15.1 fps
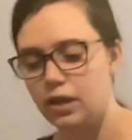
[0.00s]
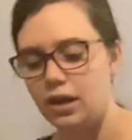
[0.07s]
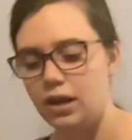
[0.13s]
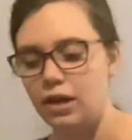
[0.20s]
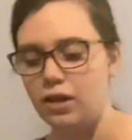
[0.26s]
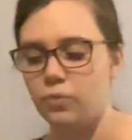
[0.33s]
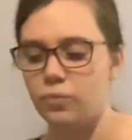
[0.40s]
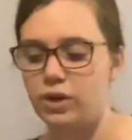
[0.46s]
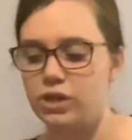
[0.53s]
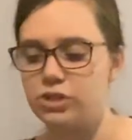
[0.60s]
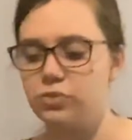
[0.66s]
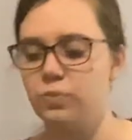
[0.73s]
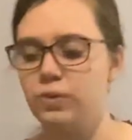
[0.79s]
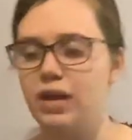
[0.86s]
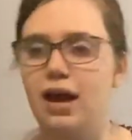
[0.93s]
in
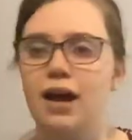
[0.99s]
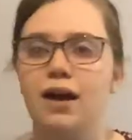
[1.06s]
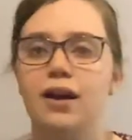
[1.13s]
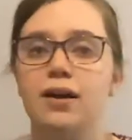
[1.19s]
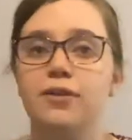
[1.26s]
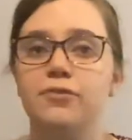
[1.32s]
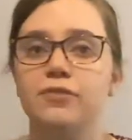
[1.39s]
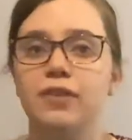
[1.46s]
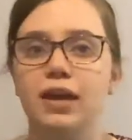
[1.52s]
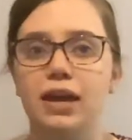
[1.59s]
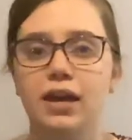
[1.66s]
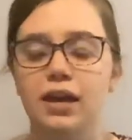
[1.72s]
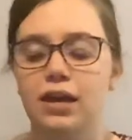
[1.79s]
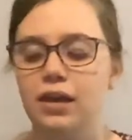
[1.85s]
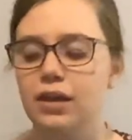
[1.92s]
which we have
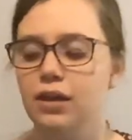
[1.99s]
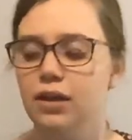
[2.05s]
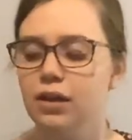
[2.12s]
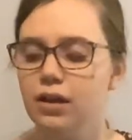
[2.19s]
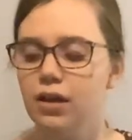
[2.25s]
a